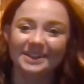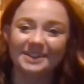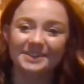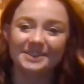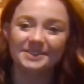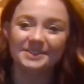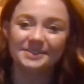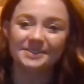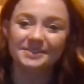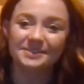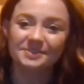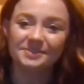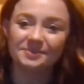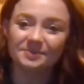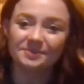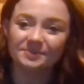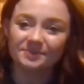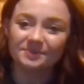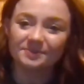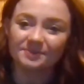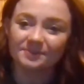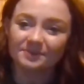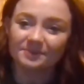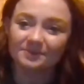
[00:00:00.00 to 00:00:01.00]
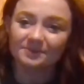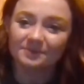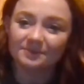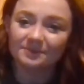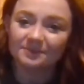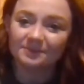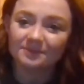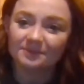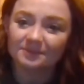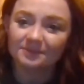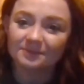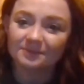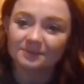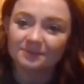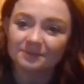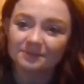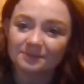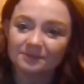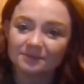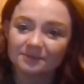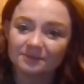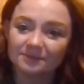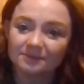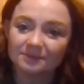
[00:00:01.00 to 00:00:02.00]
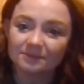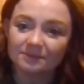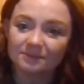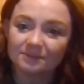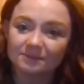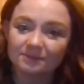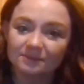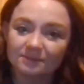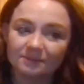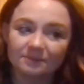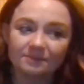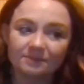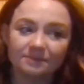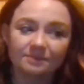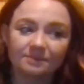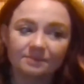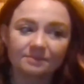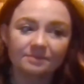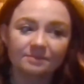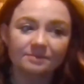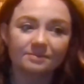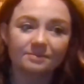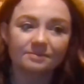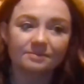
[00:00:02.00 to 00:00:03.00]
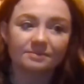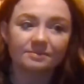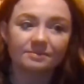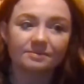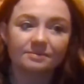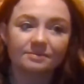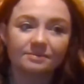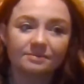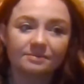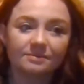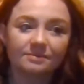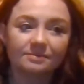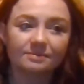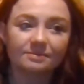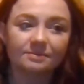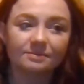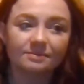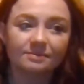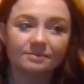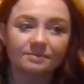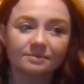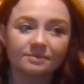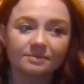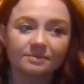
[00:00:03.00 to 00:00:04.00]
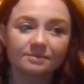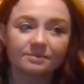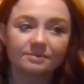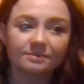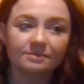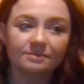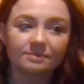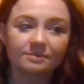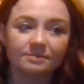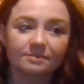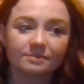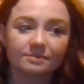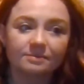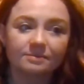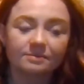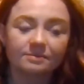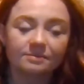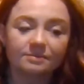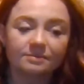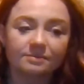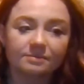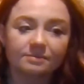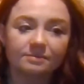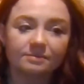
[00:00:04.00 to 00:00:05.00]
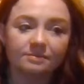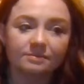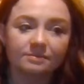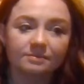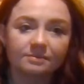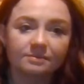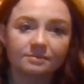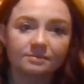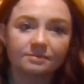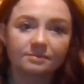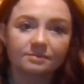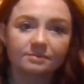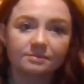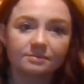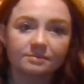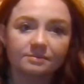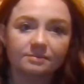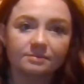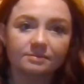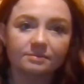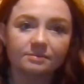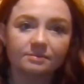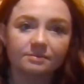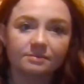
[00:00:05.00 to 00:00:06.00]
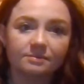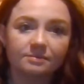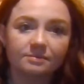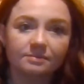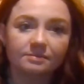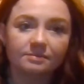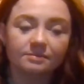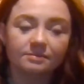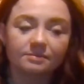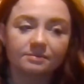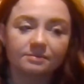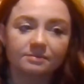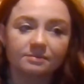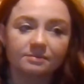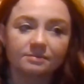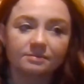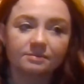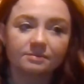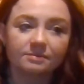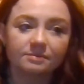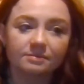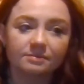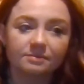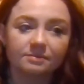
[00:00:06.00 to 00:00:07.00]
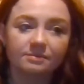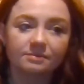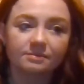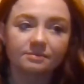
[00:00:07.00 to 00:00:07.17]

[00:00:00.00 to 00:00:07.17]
(not speaking)